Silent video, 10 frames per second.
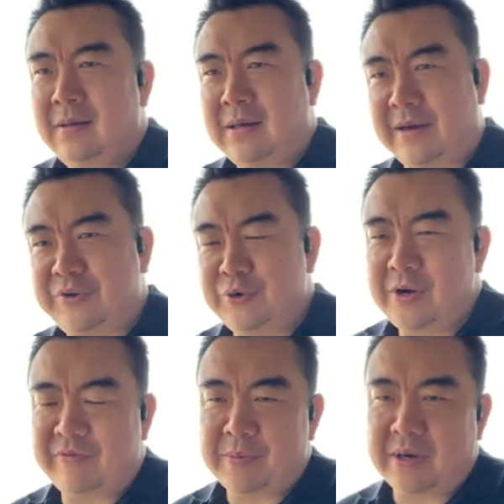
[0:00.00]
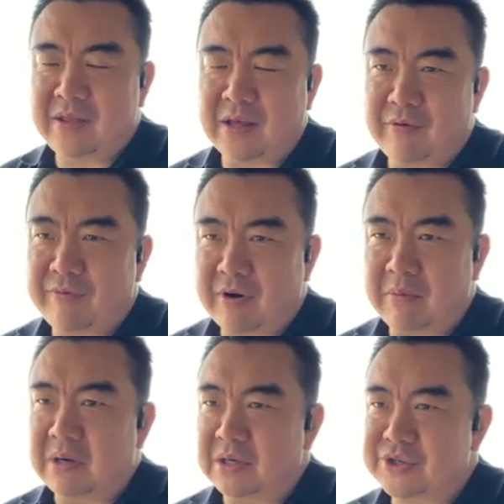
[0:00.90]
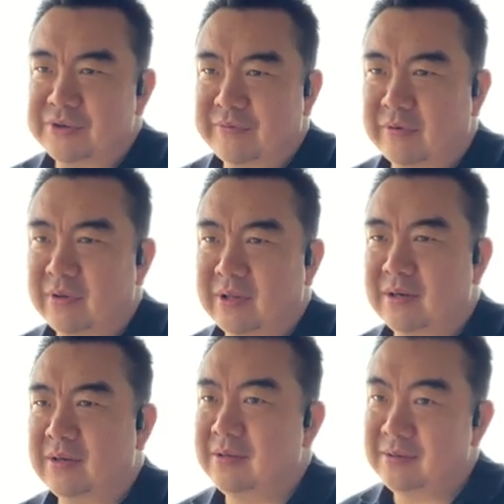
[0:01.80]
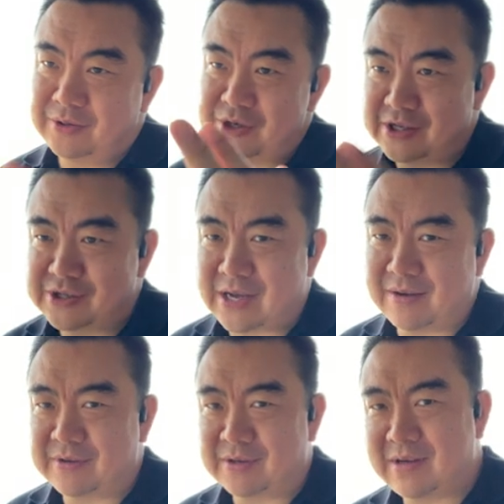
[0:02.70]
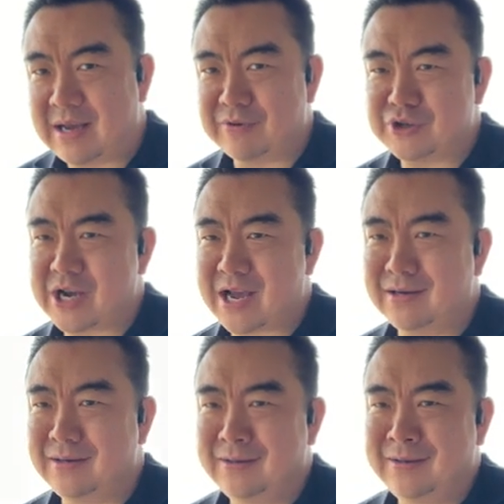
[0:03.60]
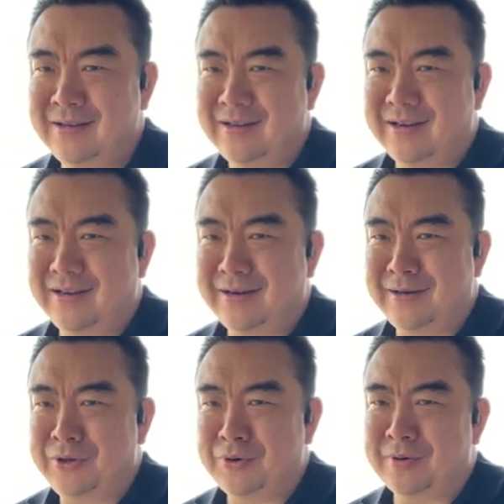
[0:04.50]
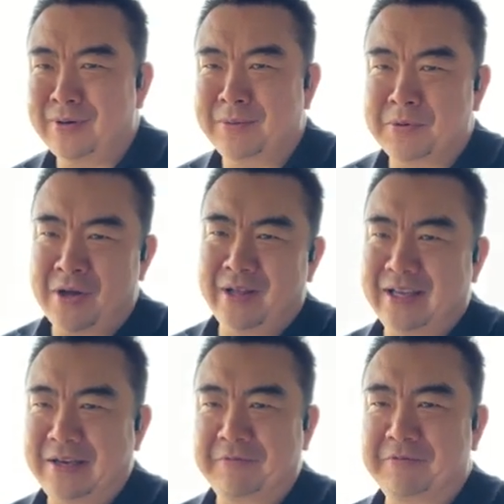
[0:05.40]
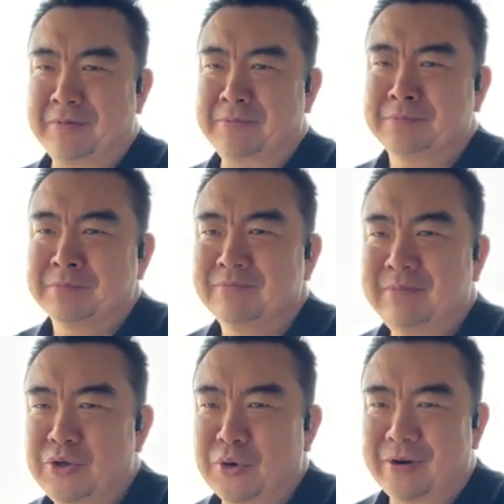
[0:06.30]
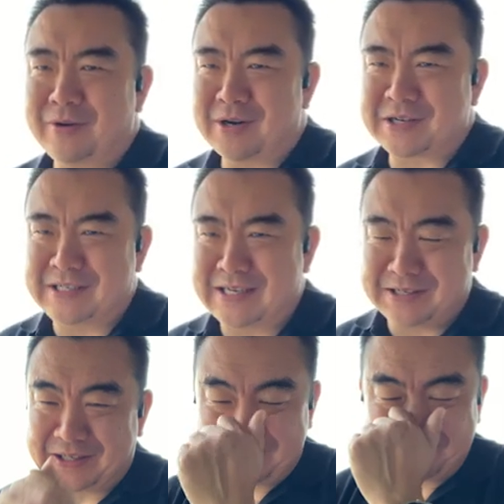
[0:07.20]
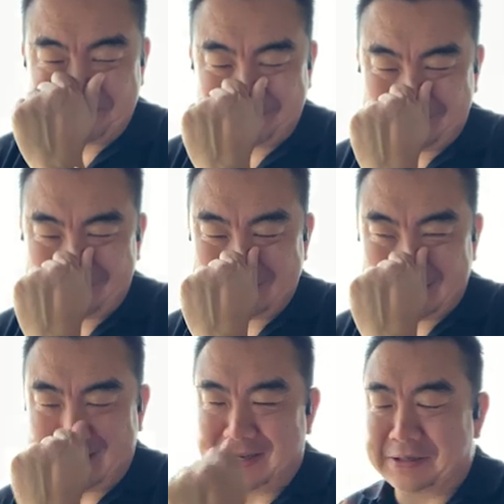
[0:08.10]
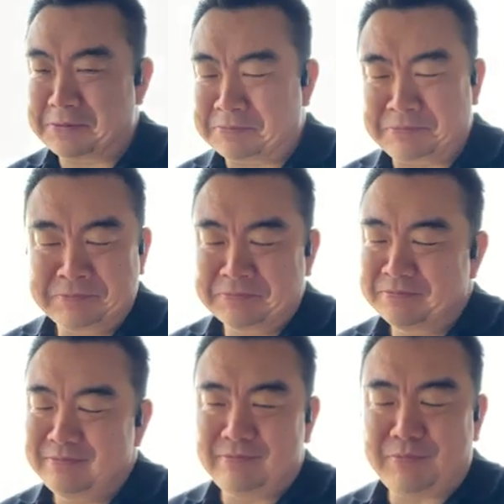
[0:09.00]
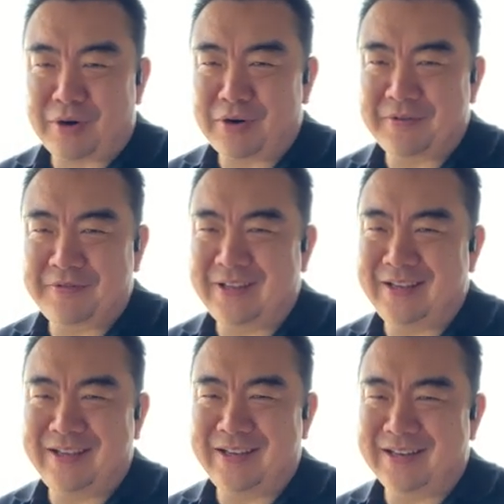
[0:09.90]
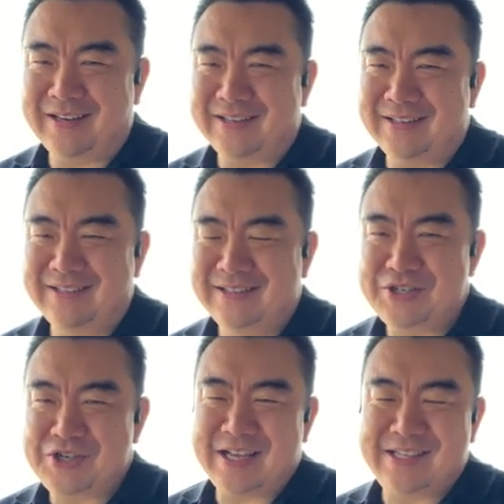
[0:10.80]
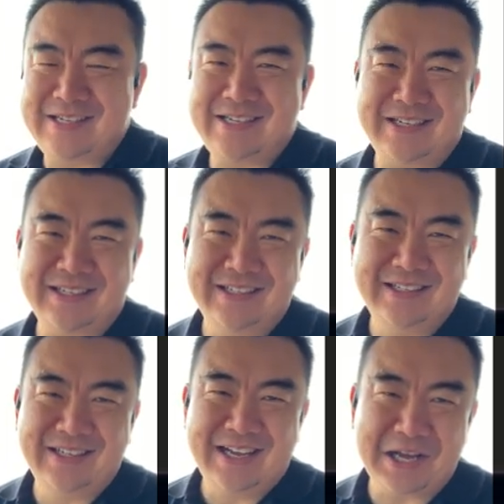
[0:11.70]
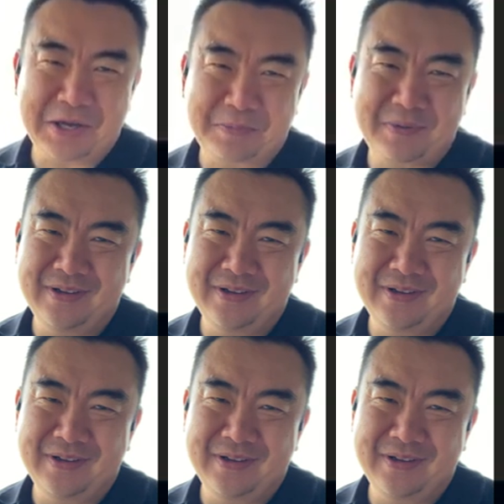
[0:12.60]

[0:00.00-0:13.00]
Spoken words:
Afternoon, everybody. Thank you very much for the chance to have a chat. I'm calling in from Mindoro Occidental, part of the chance to help